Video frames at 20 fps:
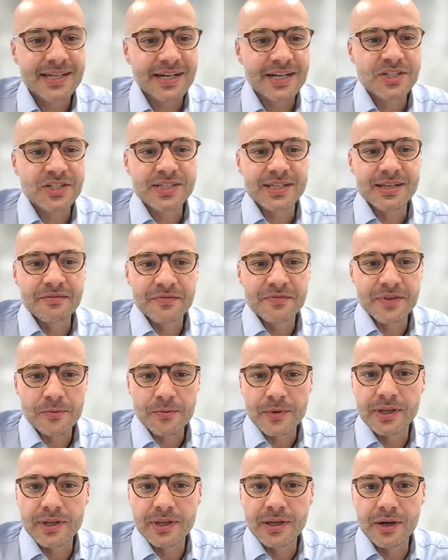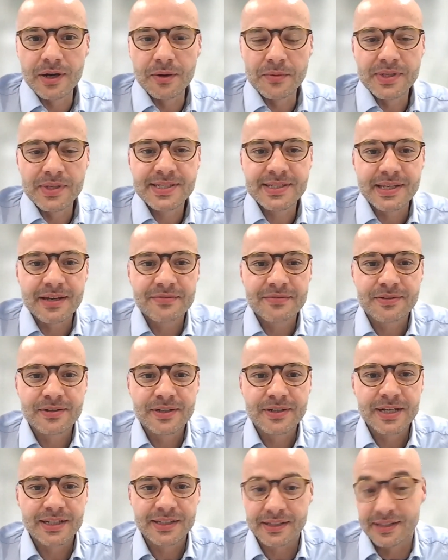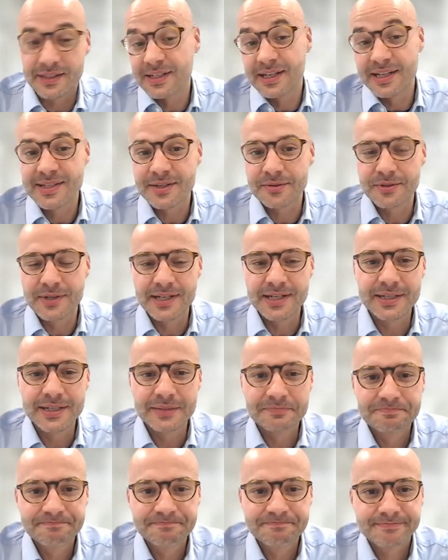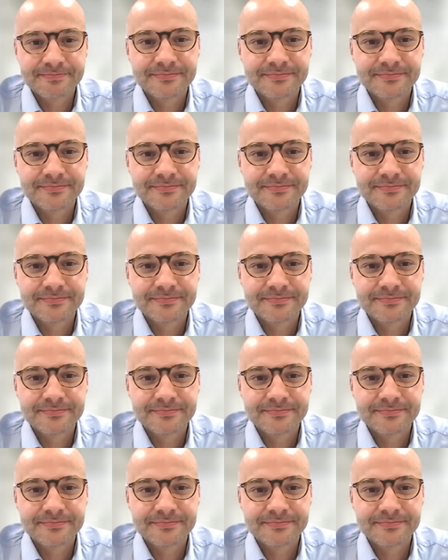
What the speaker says: arrange something with Steph on that. I think that's a good idea.